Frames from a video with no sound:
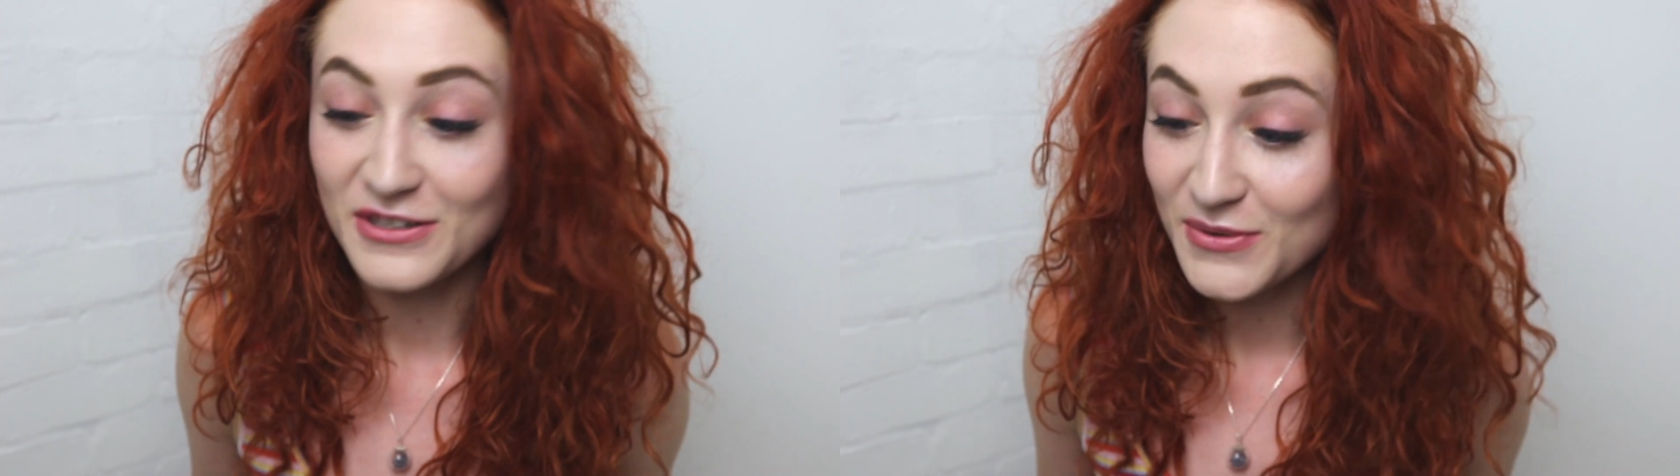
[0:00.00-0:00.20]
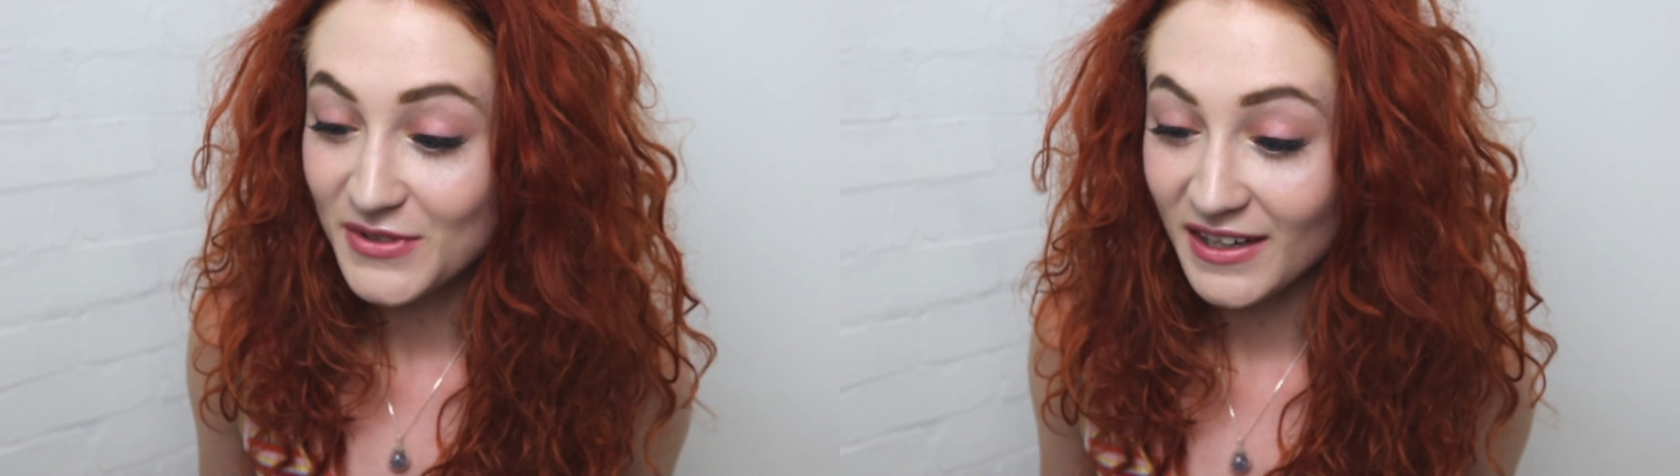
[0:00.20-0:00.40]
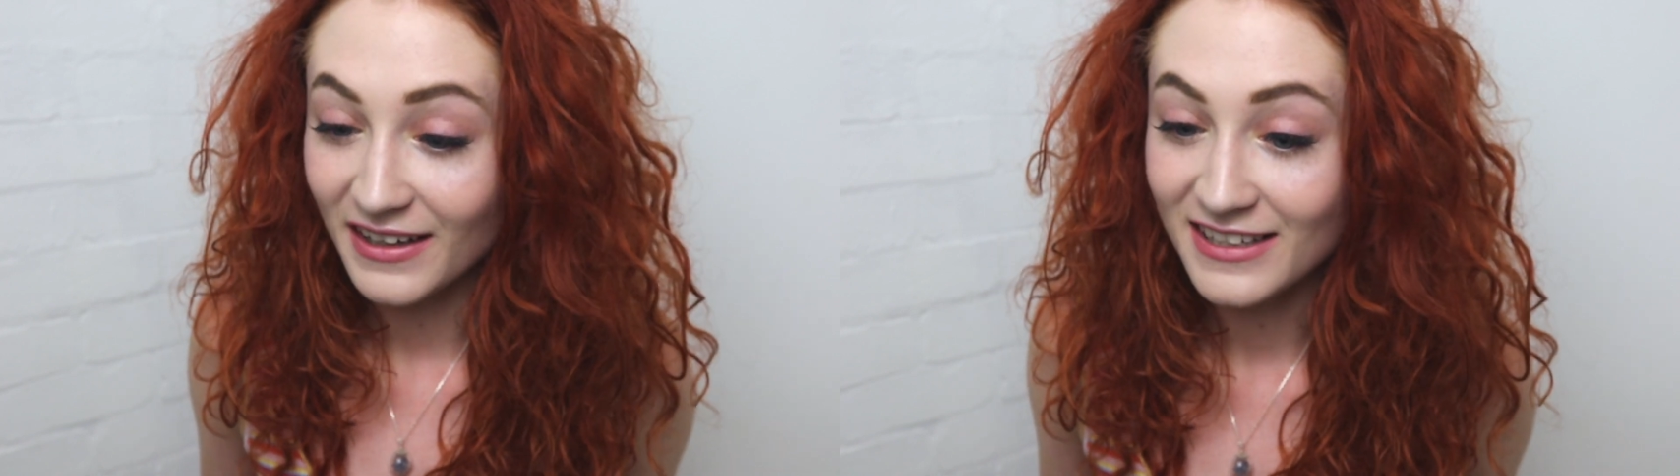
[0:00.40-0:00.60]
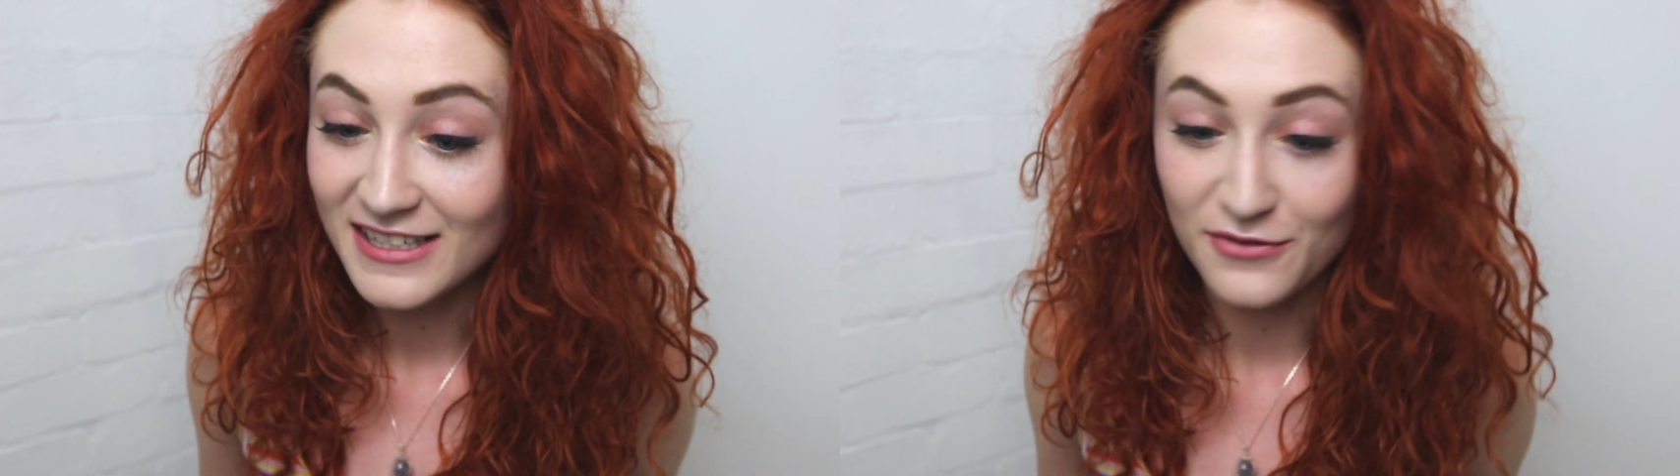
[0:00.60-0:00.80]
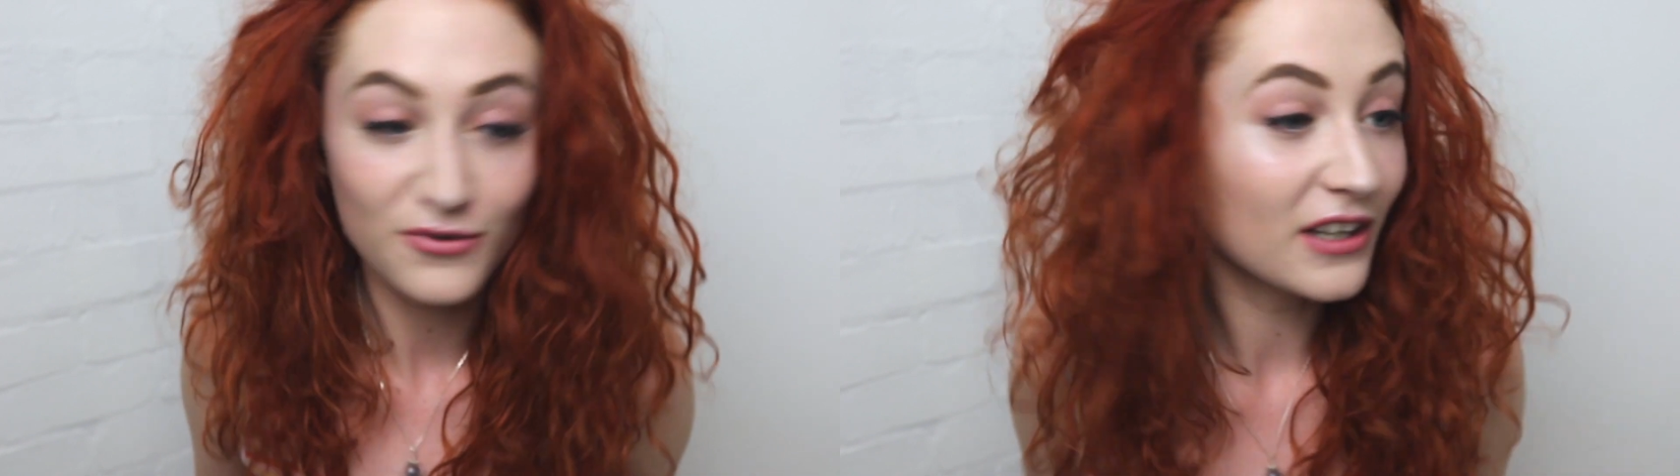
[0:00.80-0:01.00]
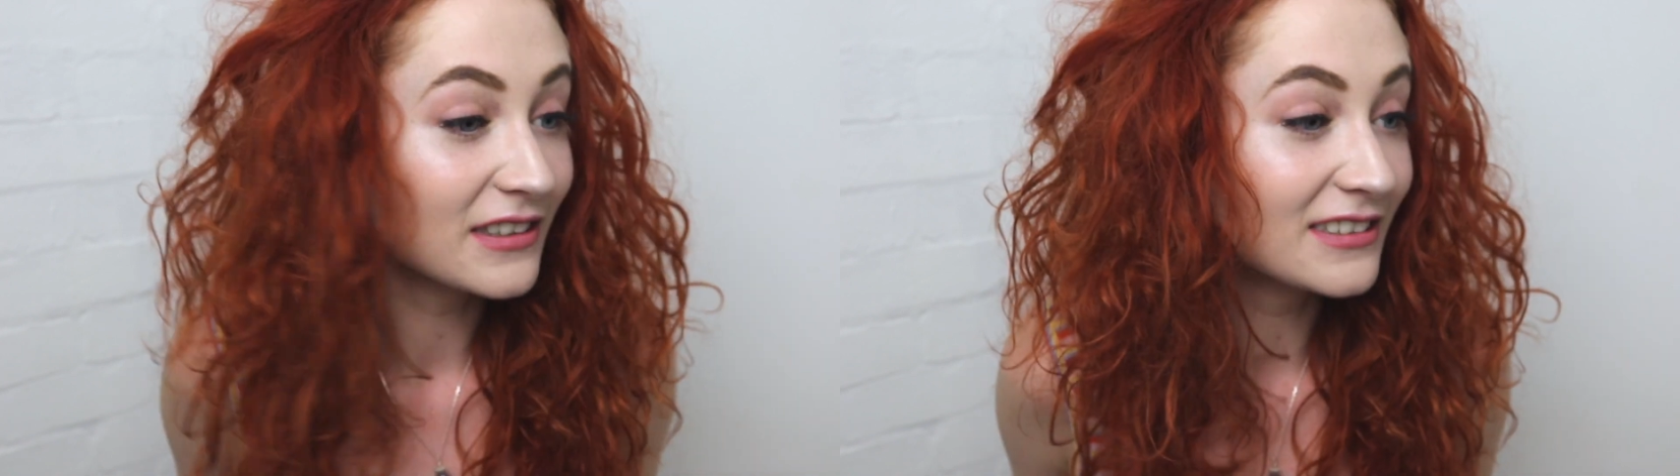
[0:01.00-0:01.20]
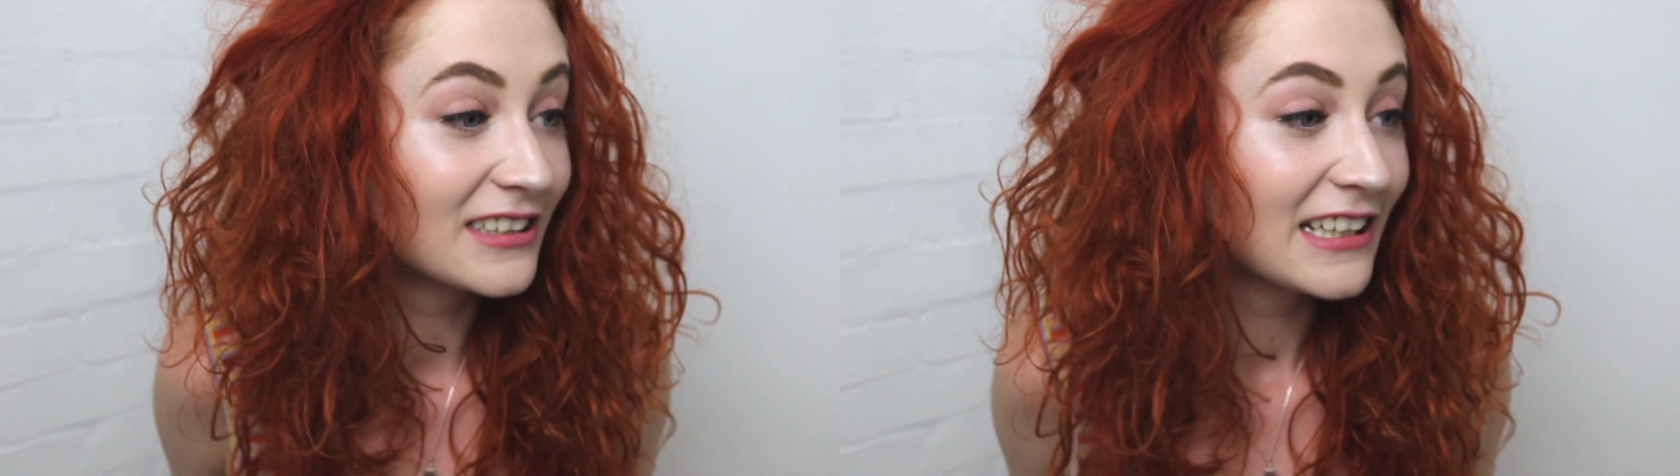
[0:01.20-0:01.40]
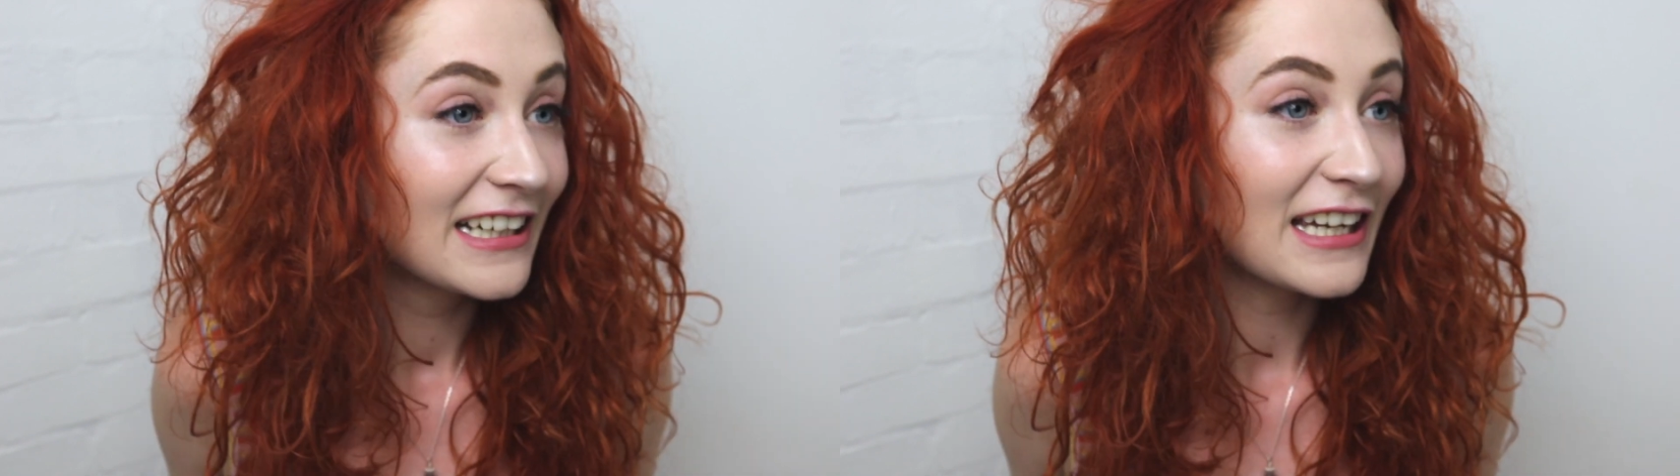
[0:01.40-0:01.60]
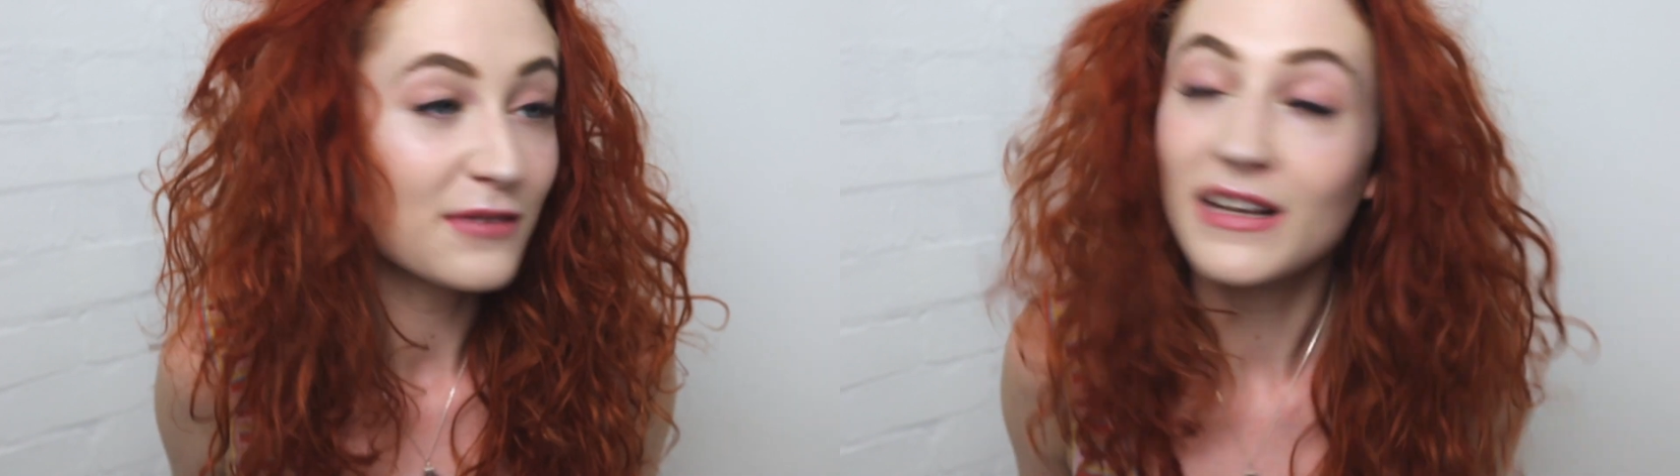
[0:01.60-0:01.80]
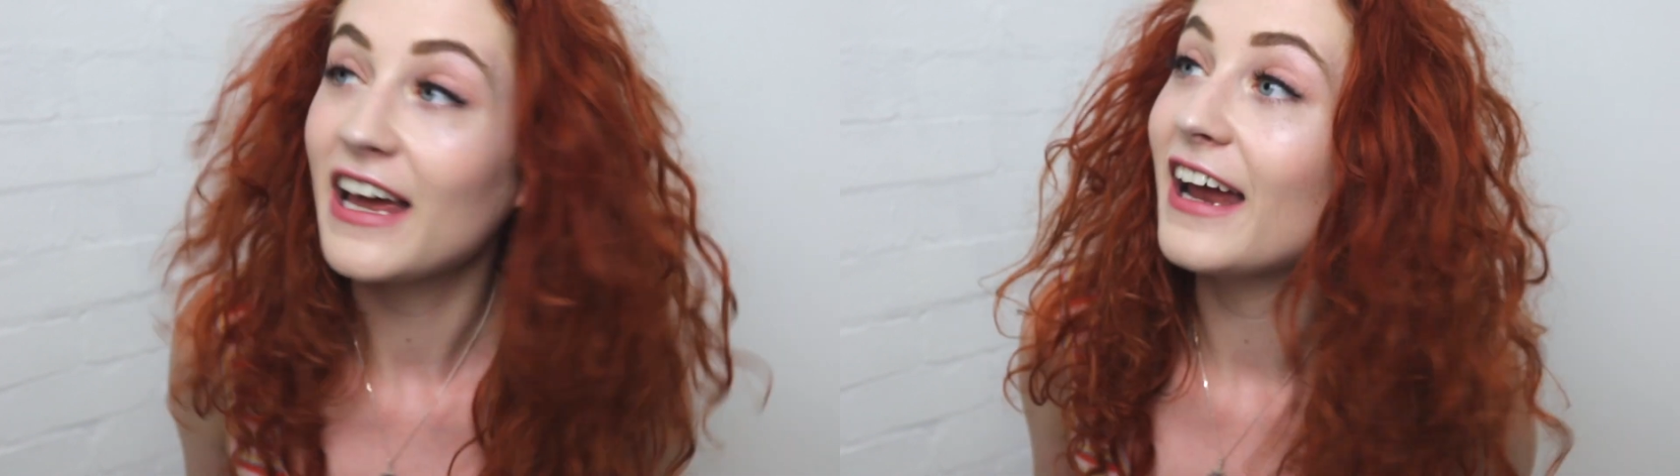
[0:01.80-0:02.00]
and do things and run
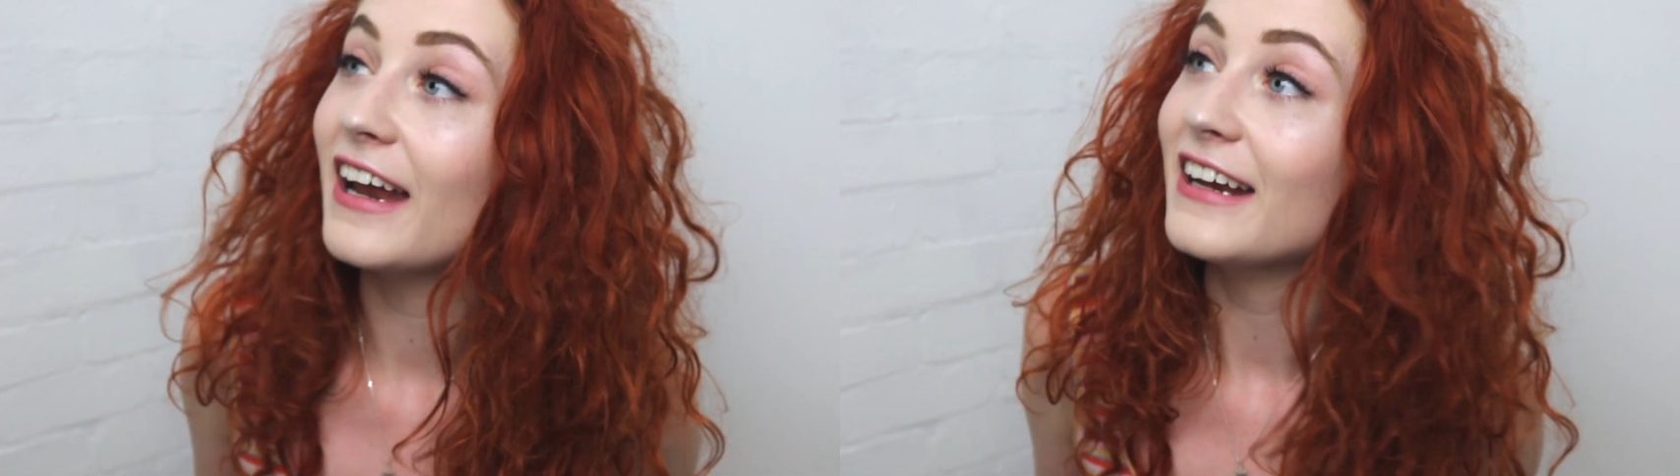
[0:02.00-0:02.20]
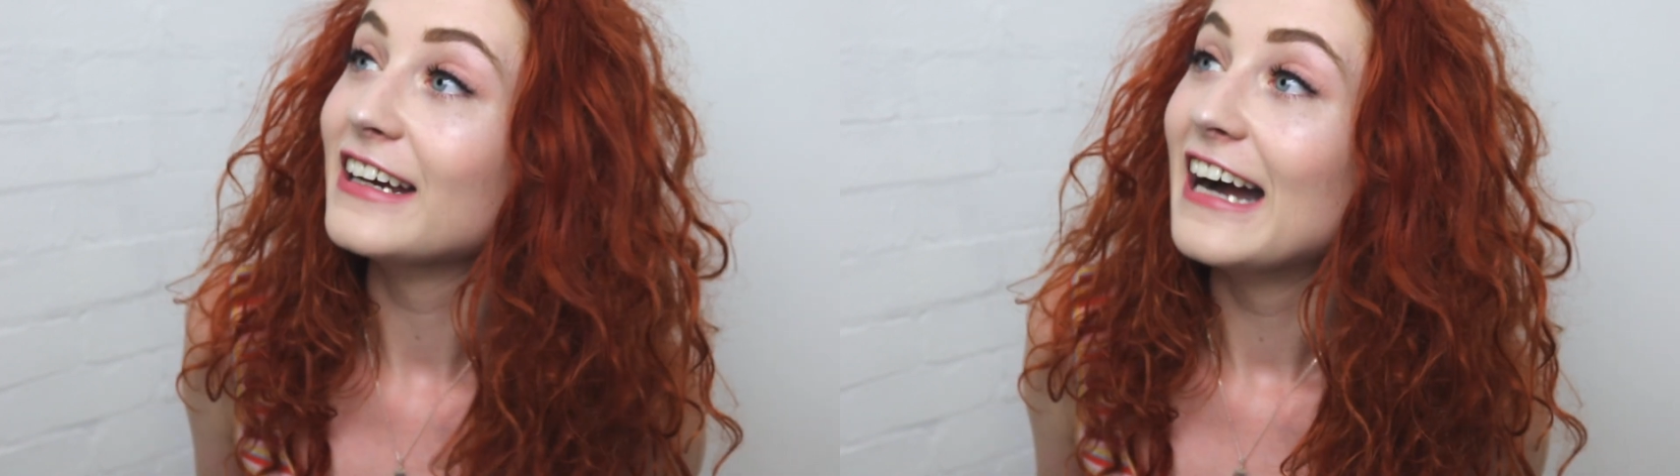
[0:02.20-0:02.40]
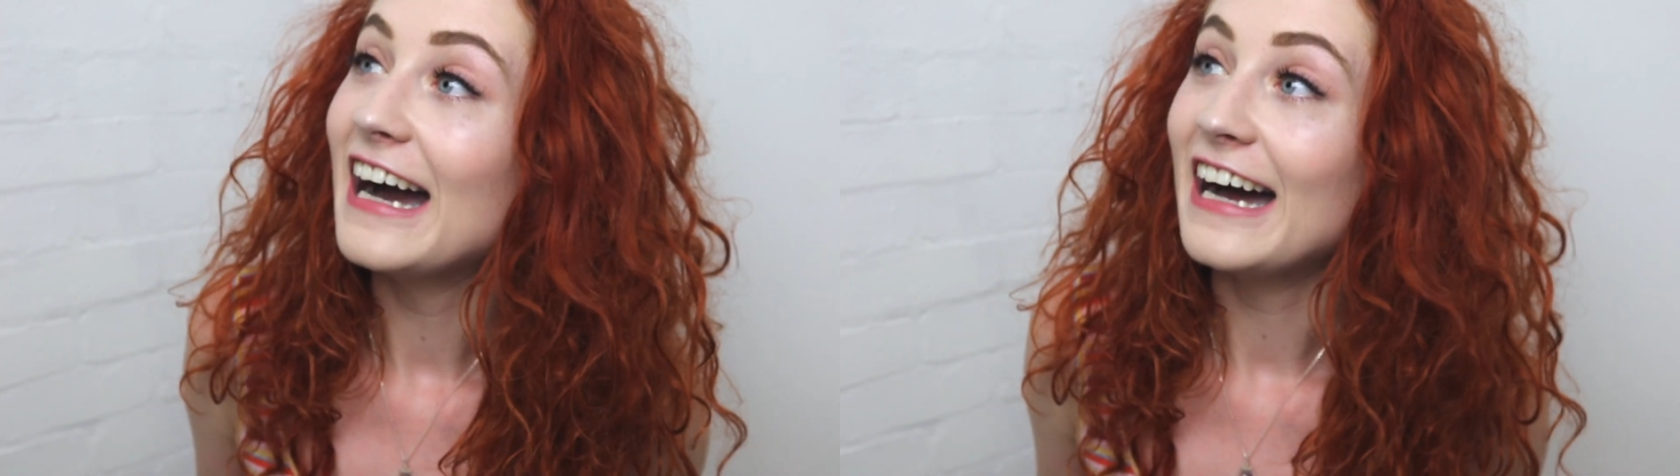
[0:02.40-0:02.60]
and play.